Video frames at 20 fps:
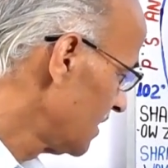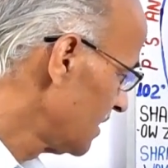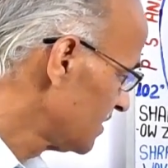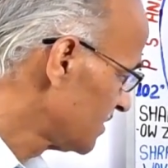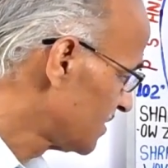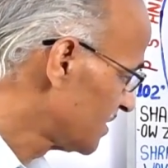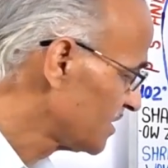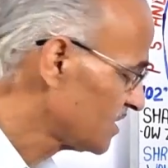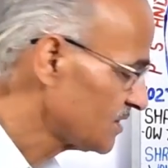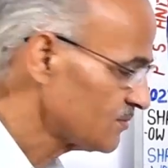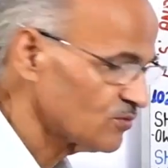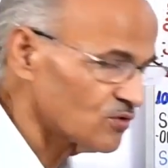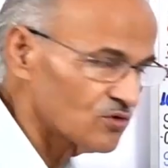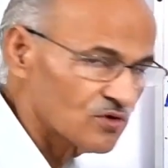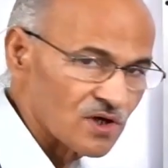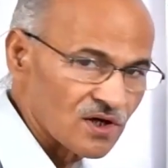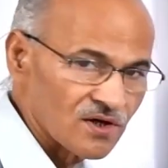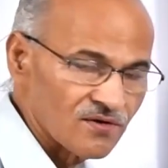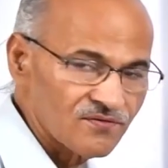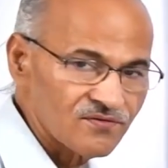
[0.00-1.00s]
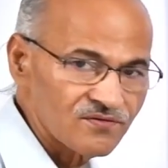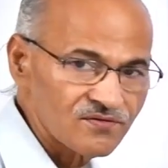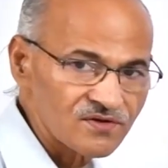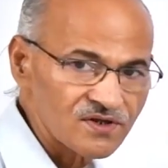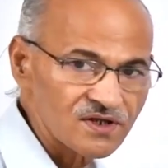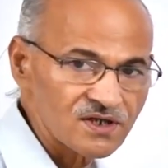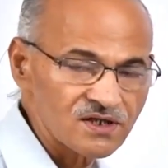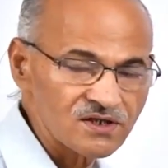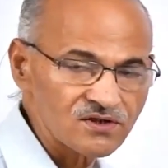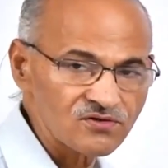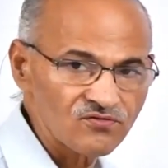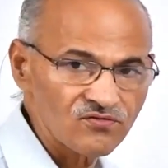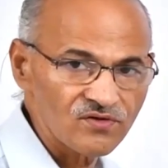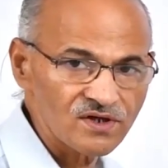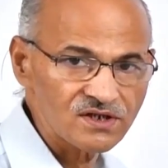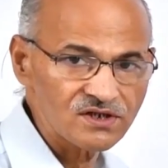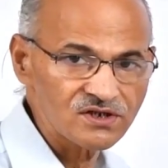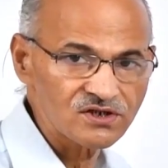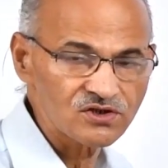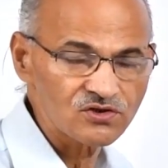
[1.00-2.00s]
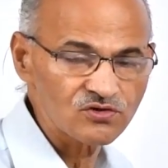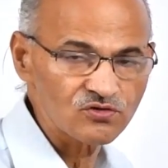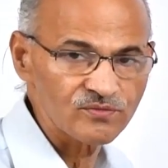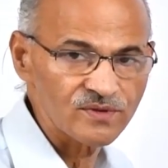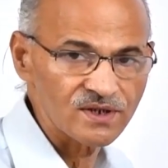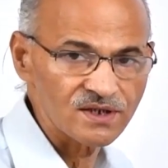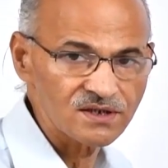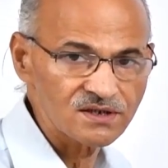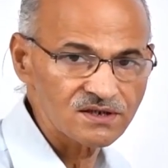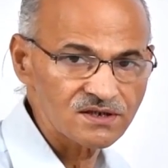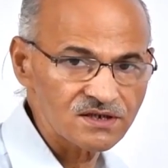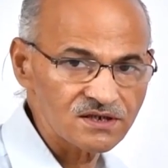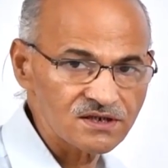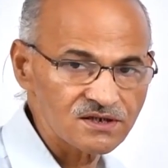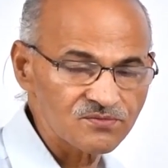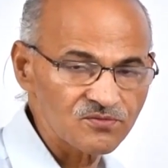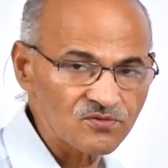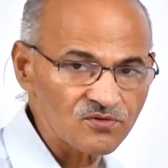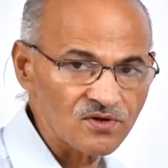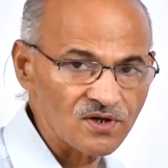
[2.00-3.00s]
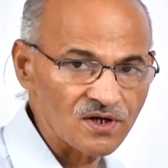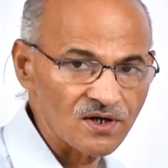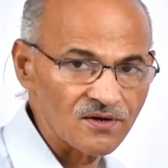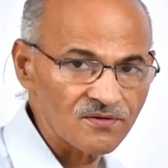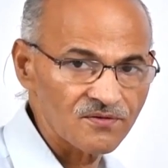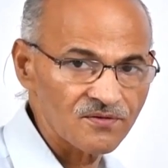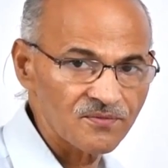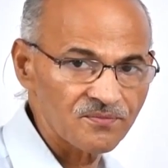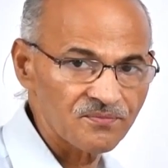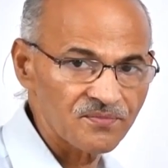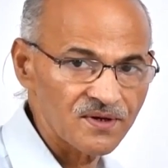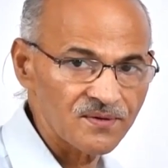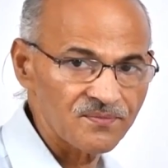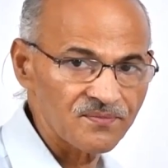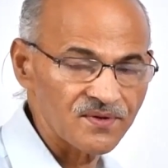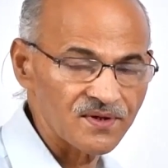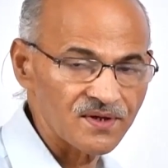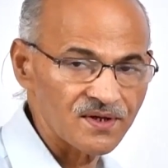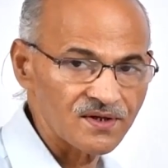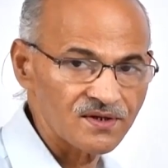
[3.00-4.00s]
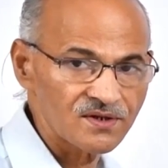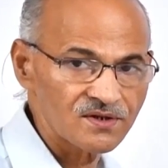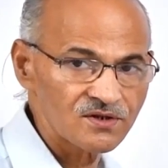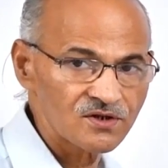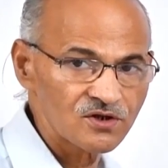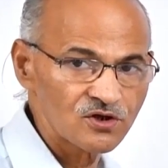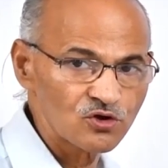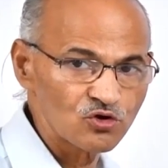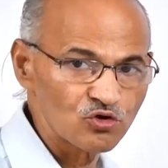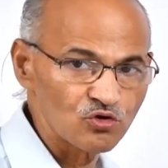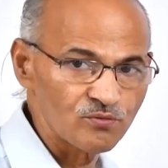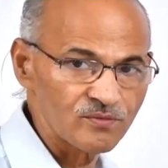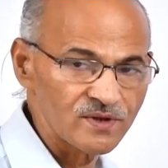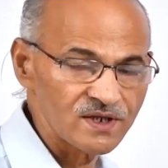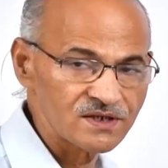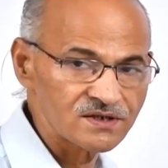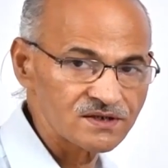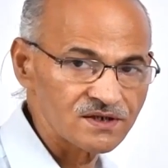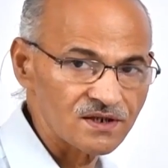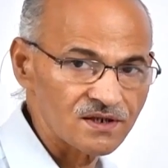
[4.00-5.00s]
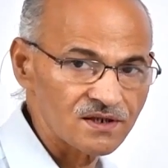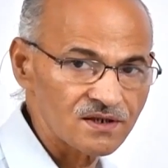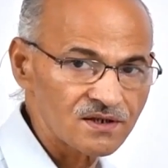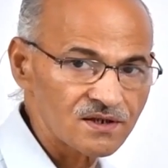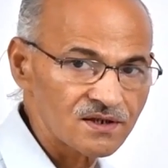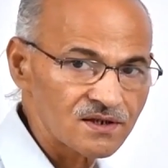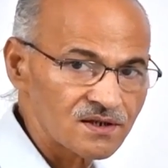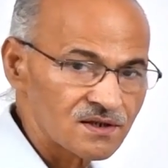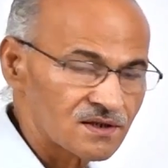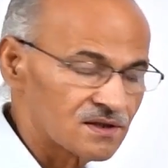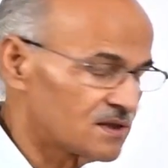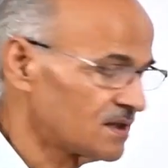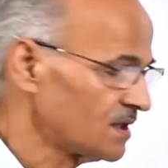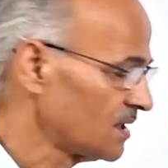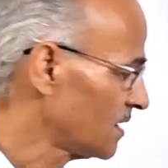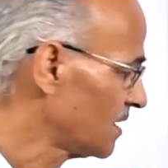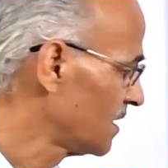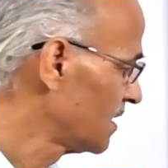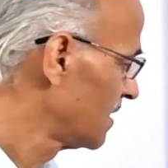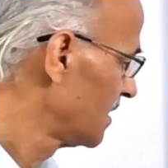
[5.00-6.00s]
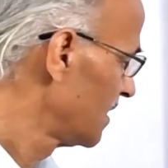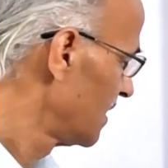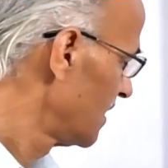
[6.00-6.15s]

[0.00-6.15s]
seismograph, there is one instrument, seismograph, prepared to measure the